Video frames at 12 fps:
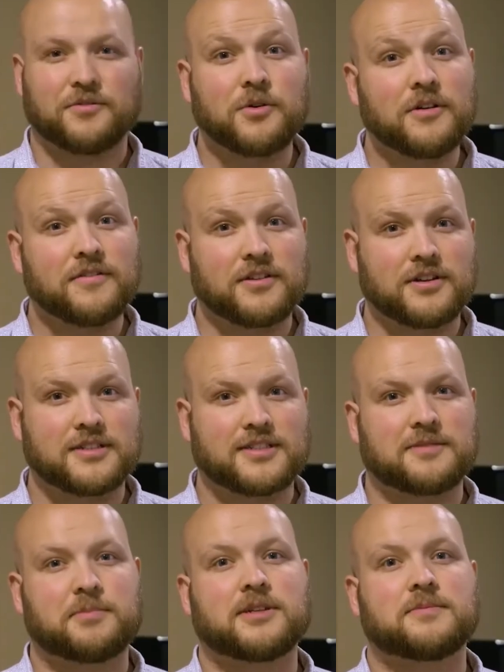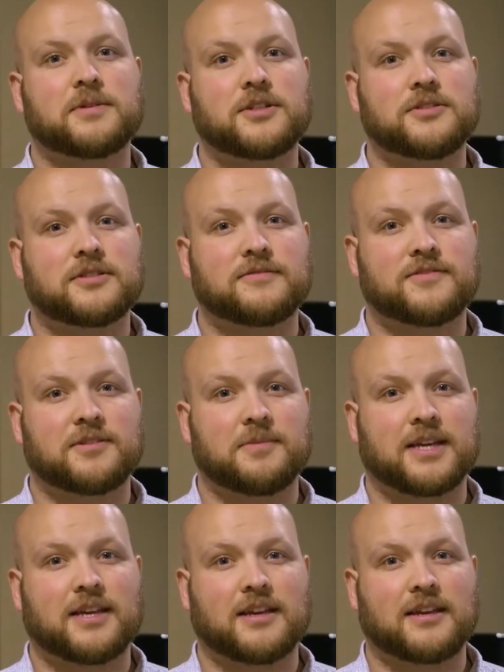rule of thirds is a principle used in
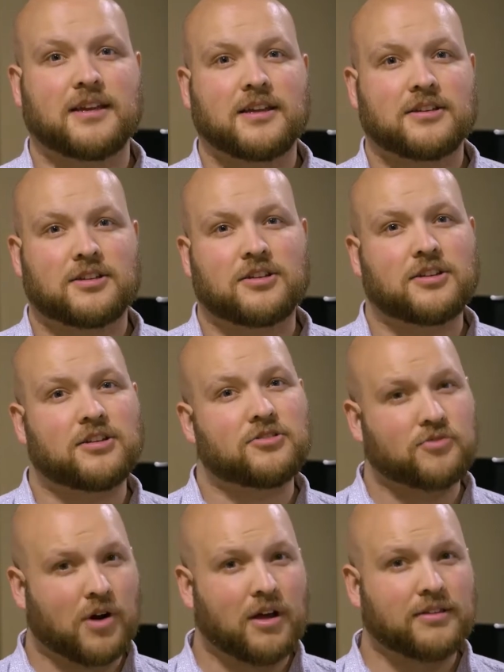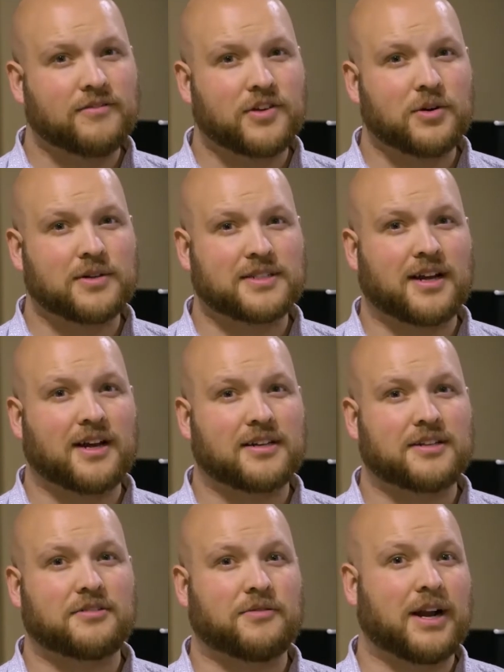filmmaking to draw the viewer's eye
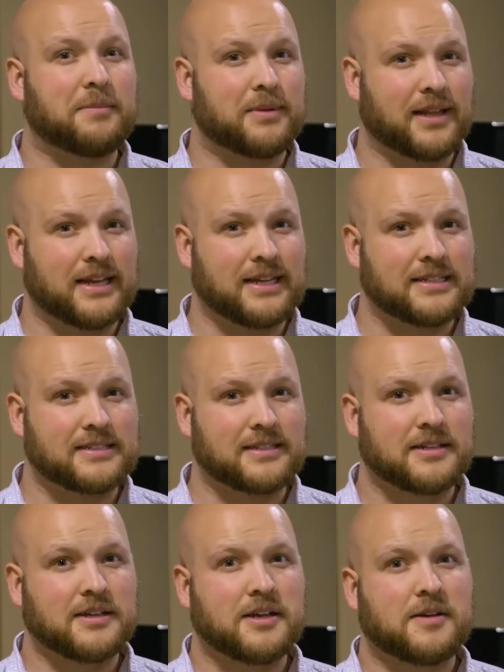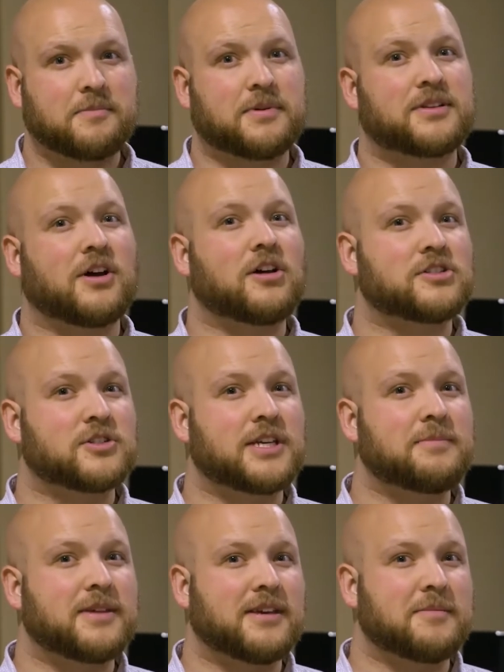to the right place, but to also keep
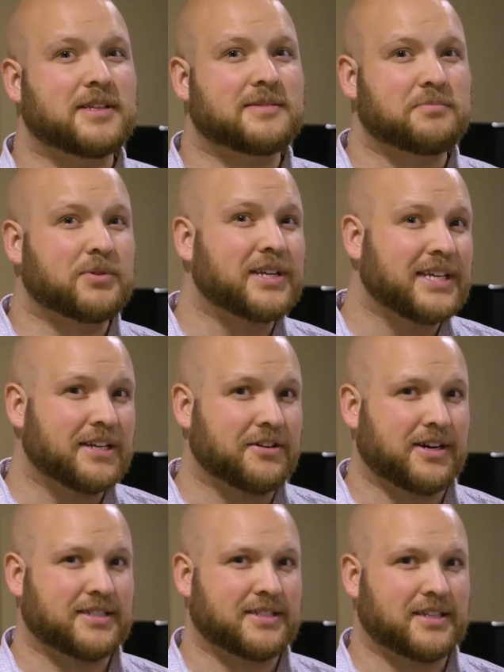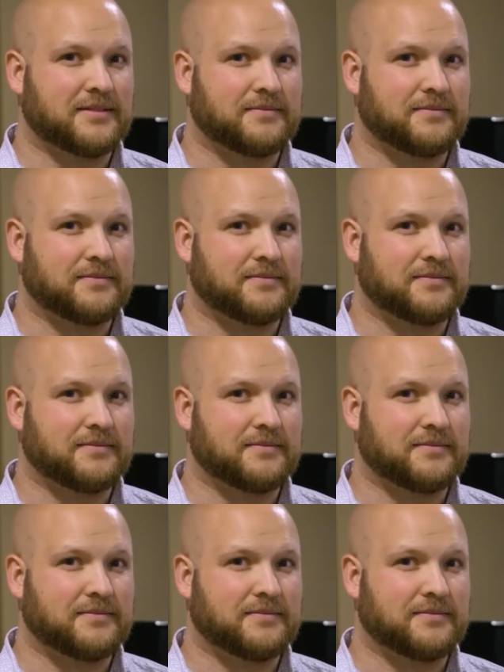the image pretty interesting.